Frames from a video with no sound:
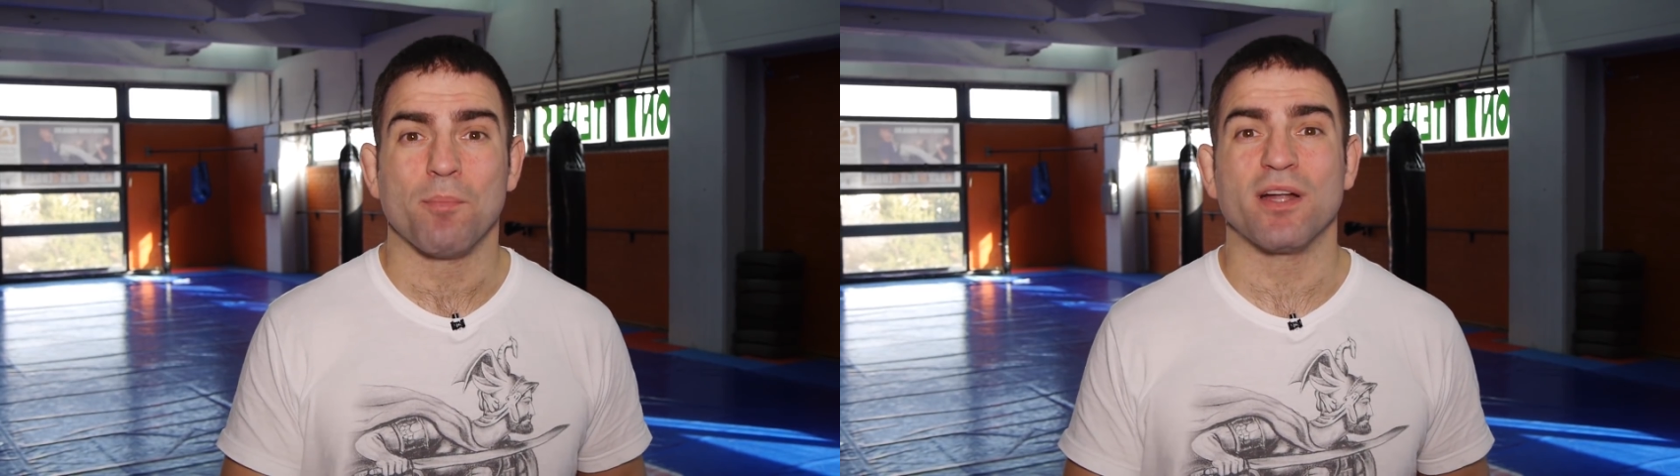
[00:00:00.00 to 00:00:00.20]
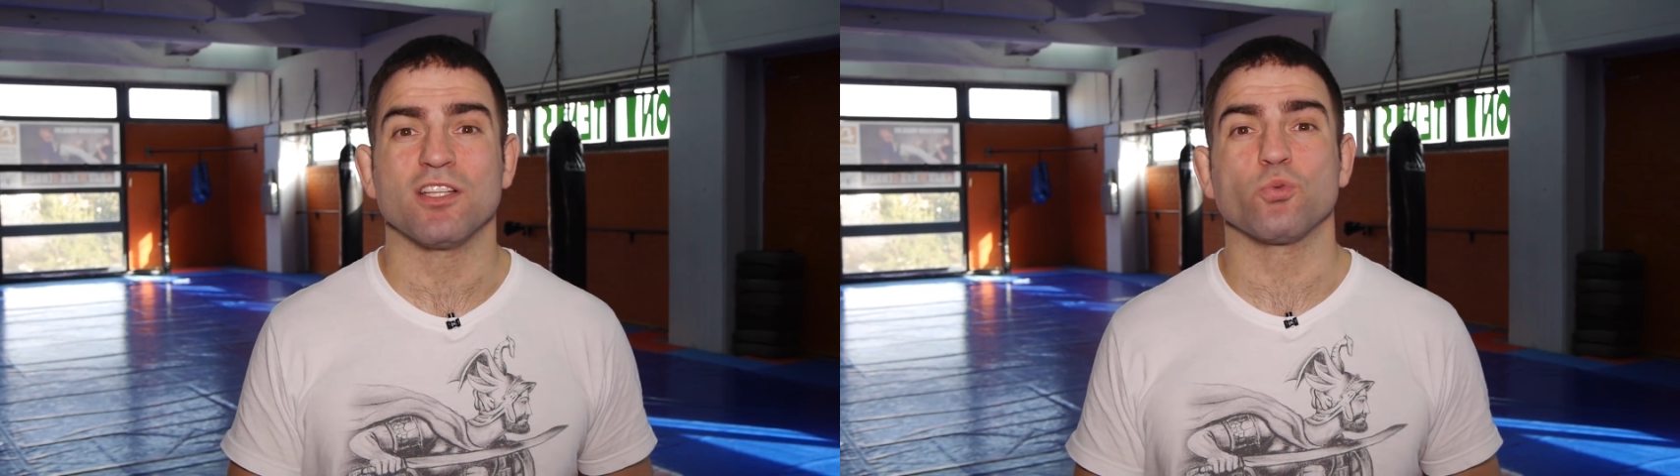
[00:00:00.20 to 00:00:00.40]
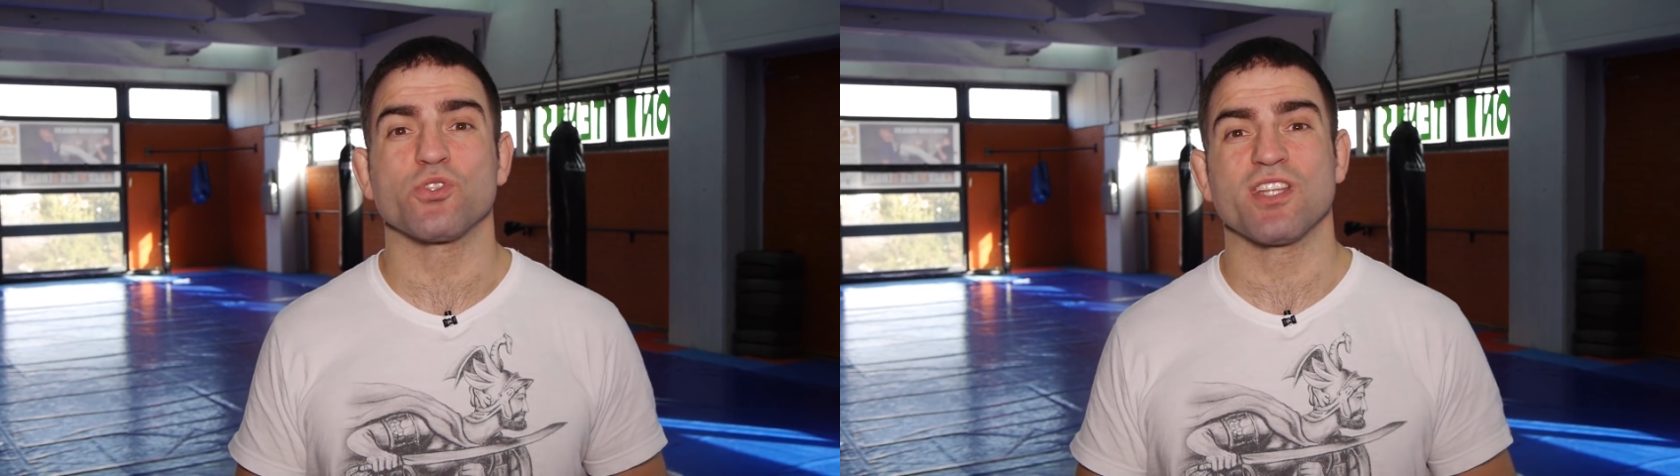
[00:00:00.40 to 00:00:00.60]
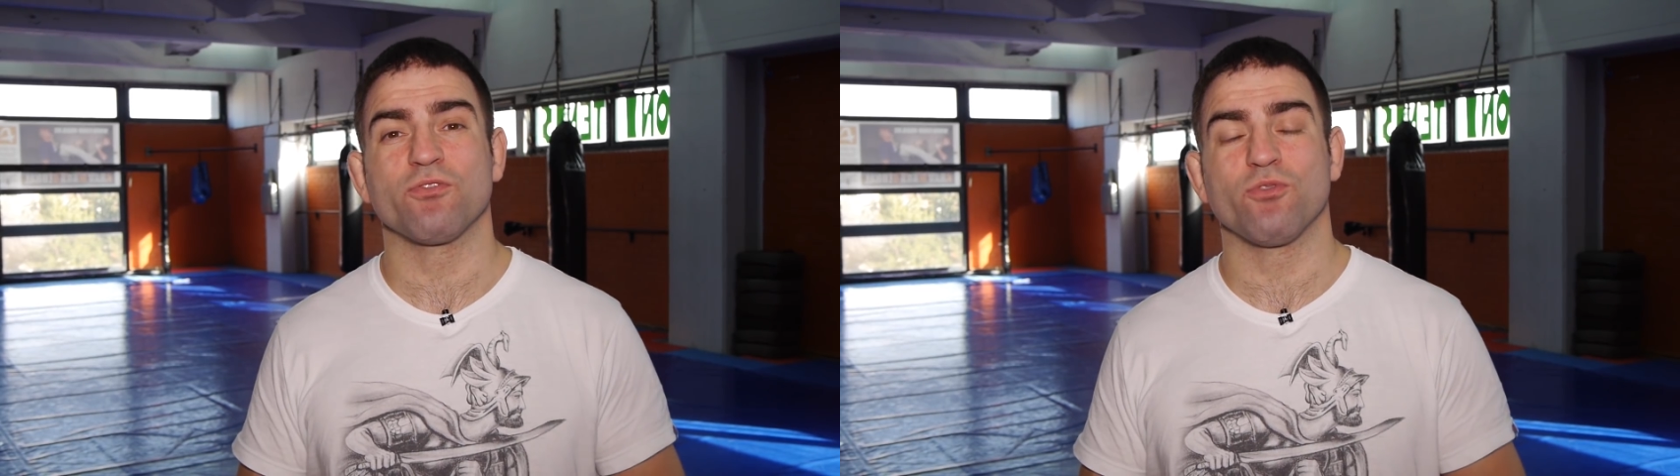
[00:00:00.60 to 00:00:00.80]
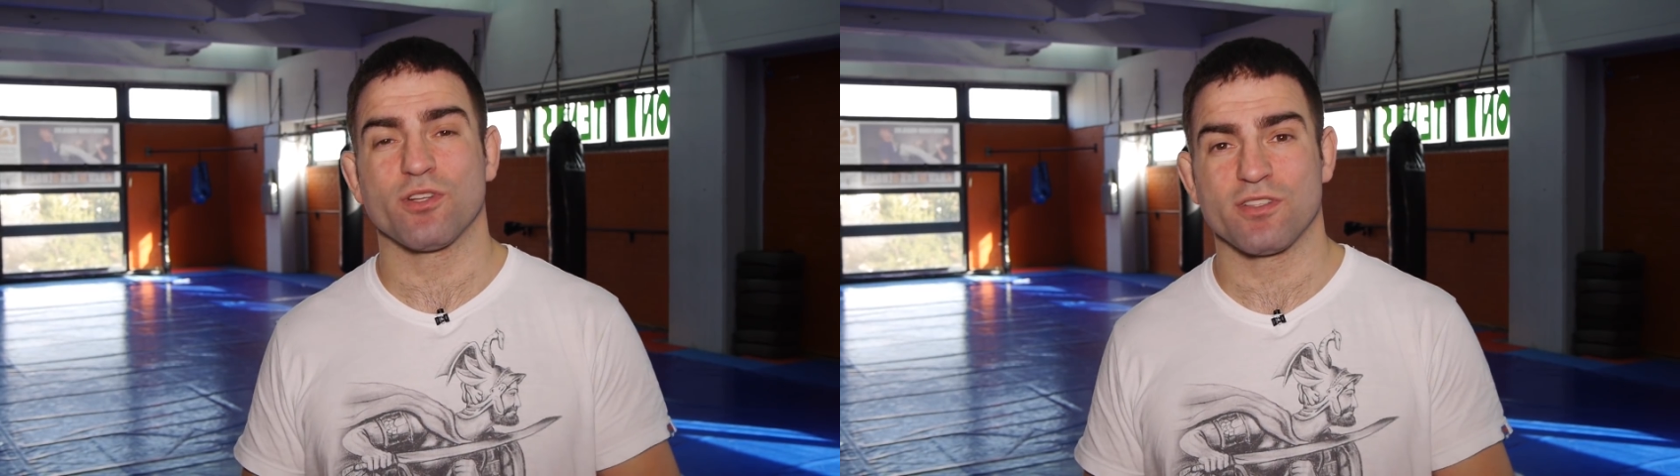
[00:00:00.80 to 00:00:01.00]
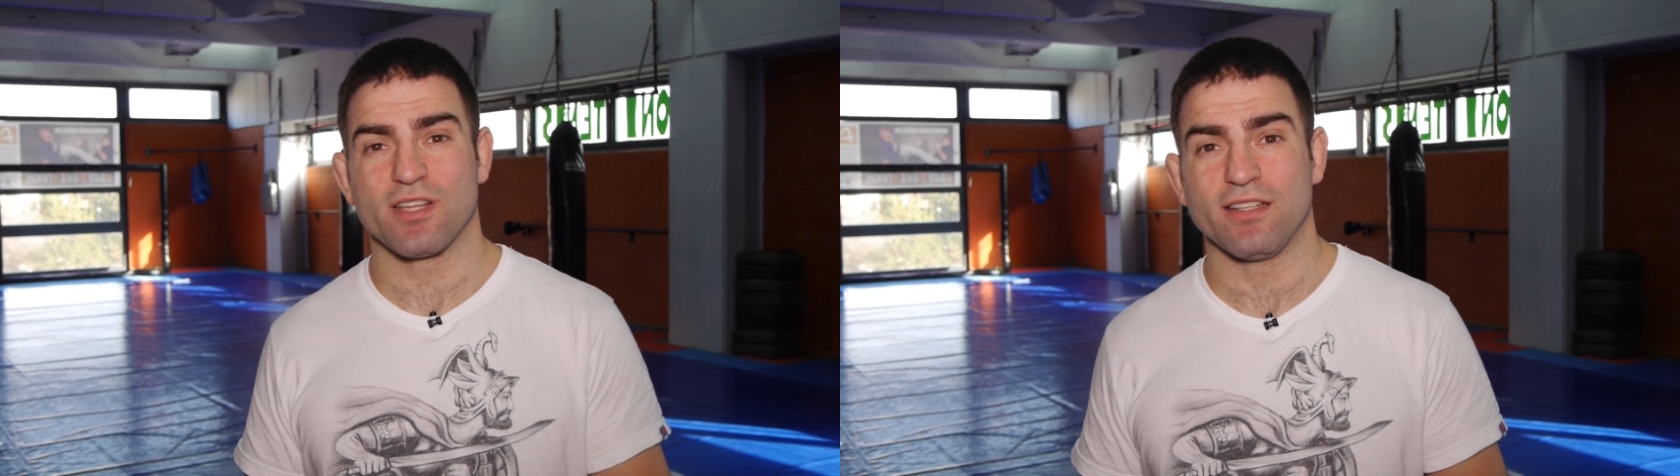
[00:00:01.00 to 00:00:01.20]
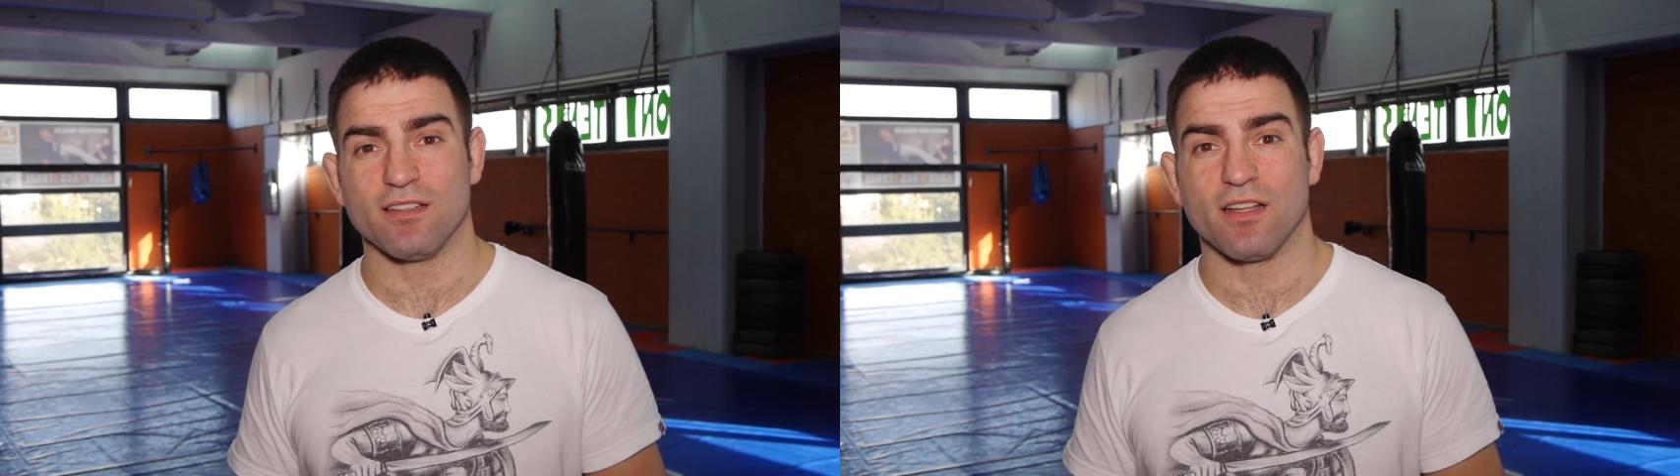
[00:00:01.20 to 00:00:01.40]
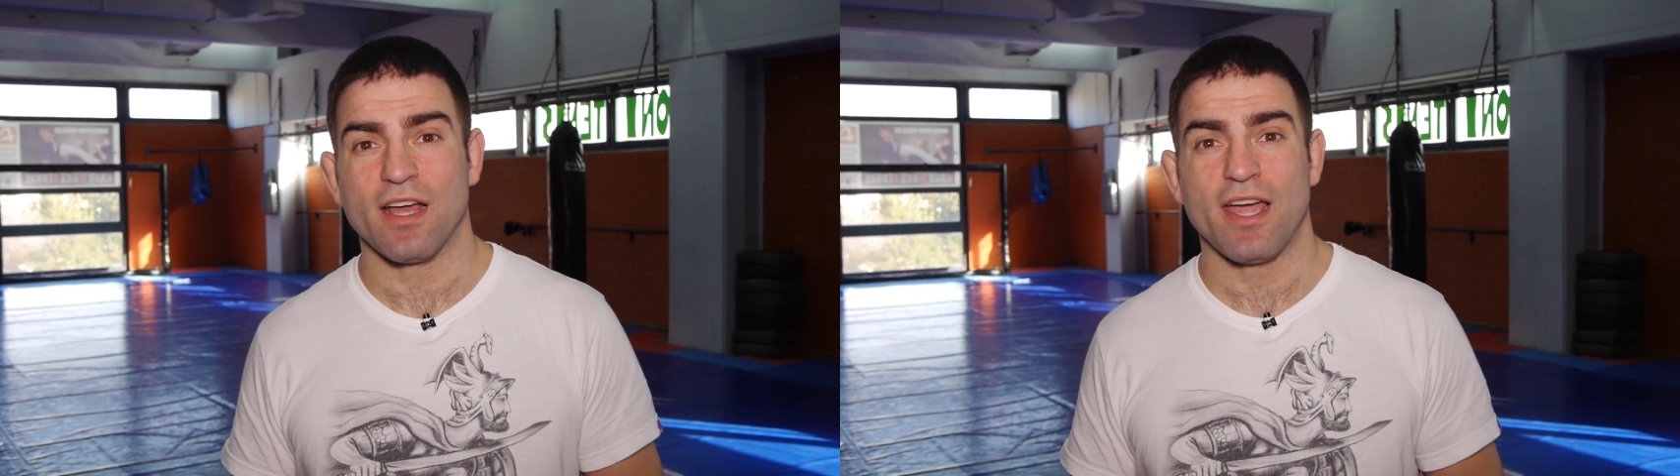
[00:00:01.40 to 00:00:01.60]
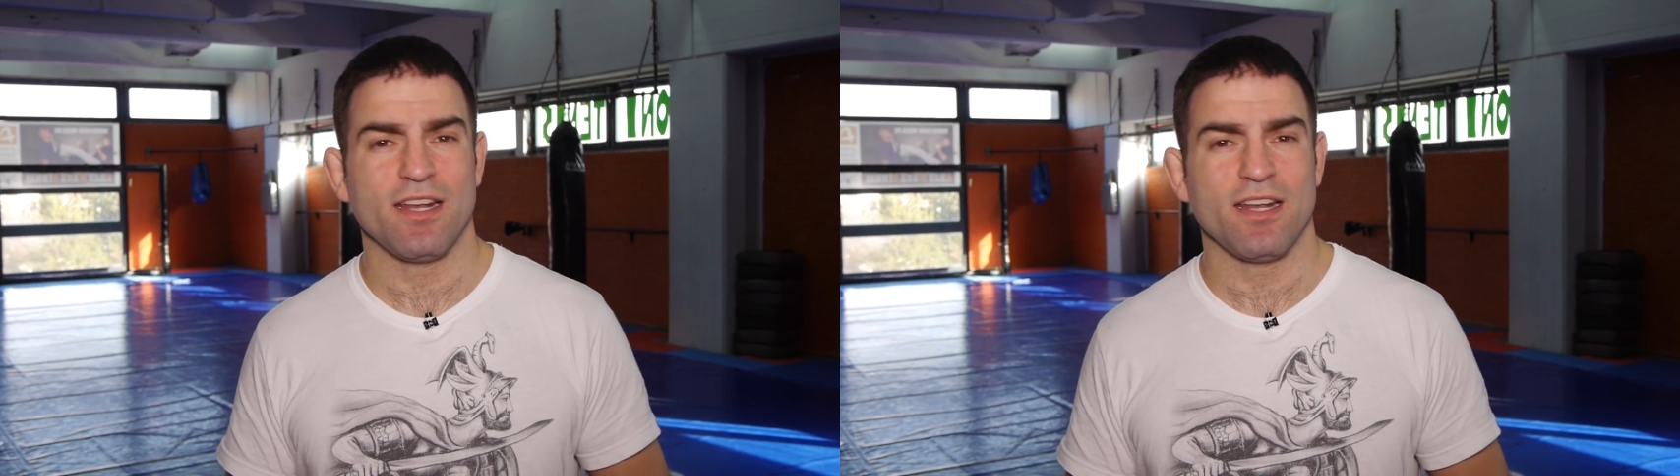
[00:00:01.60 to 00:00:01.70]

but it was not for the title.